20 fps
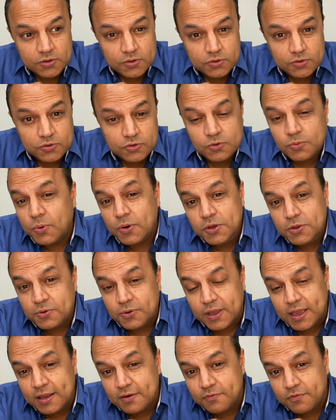So what do you
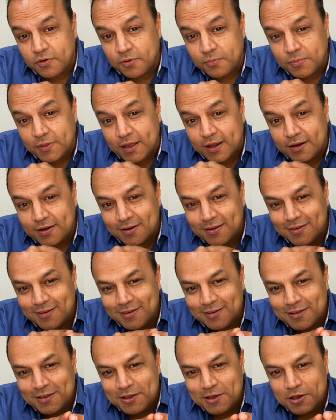gain from that?
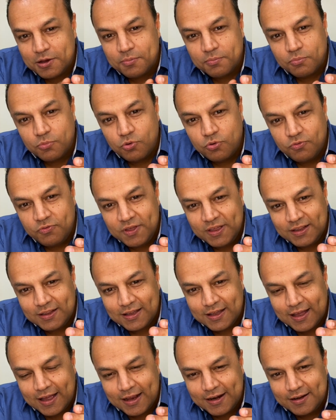Moving
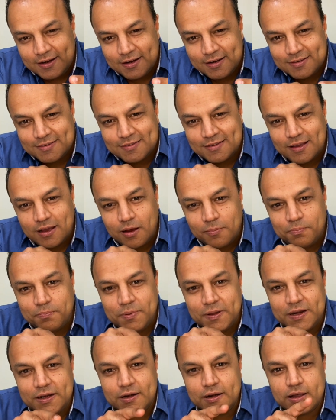the address up
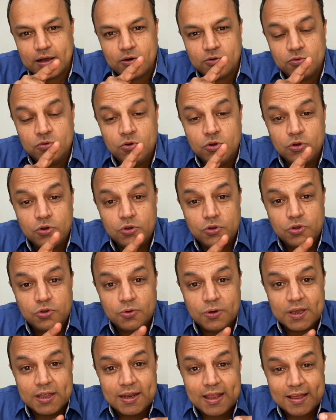and down,
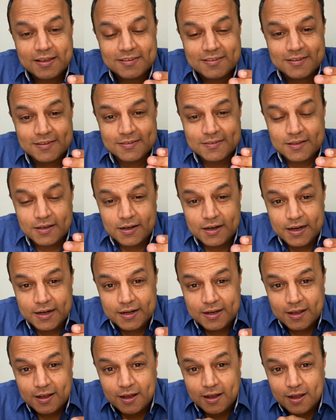you can access the
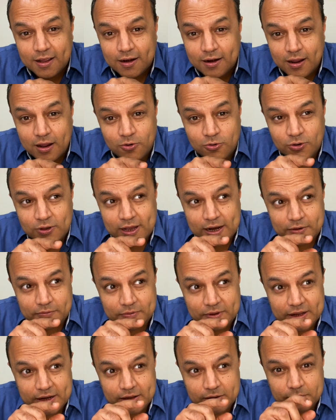data around that
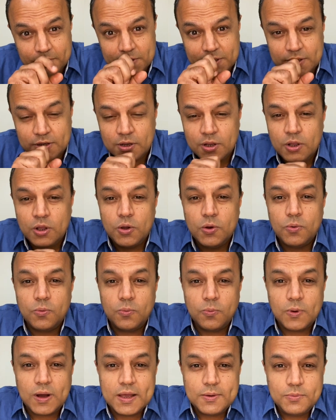variable.
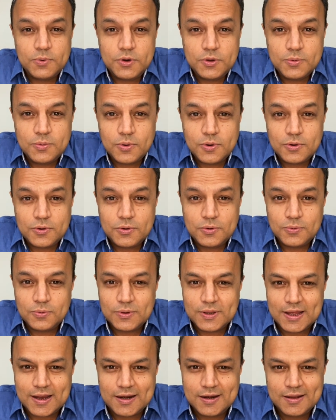Why would you want to do
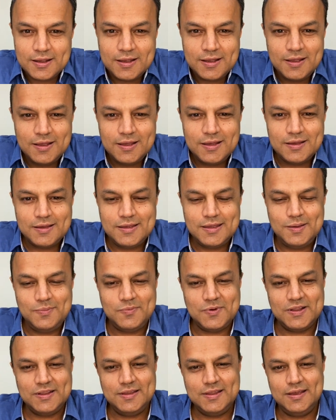that? Keep
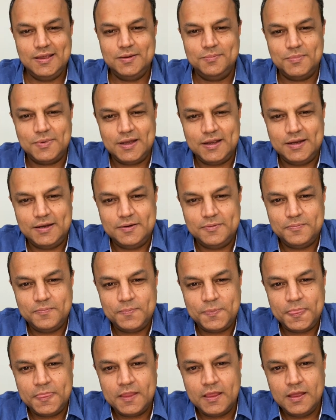one thing in mind.
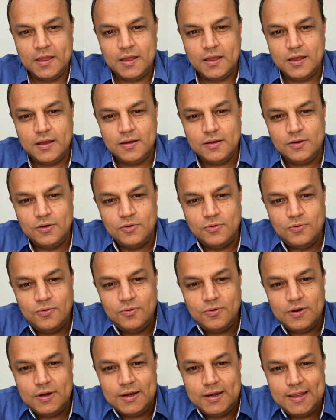
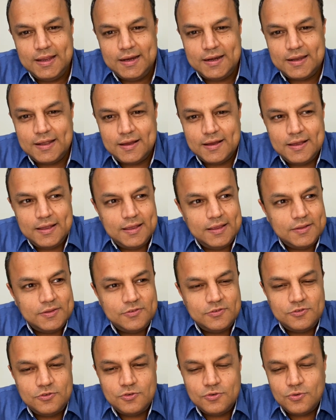No data
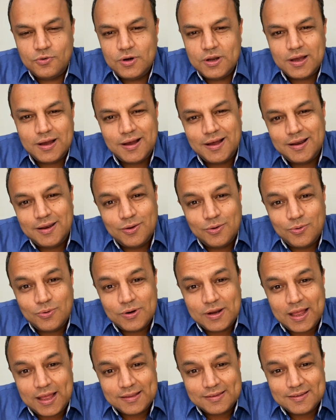is stored
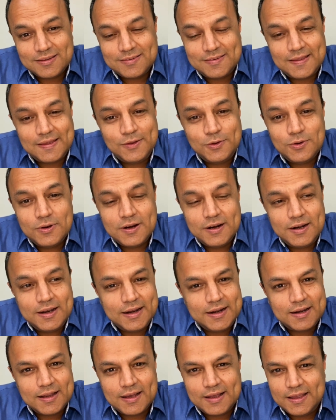alone as a singular
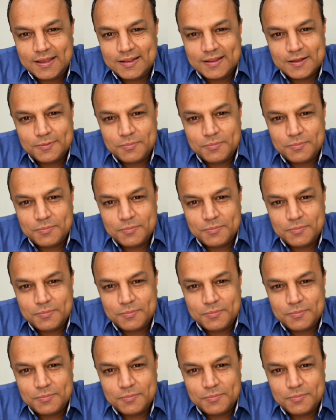data in the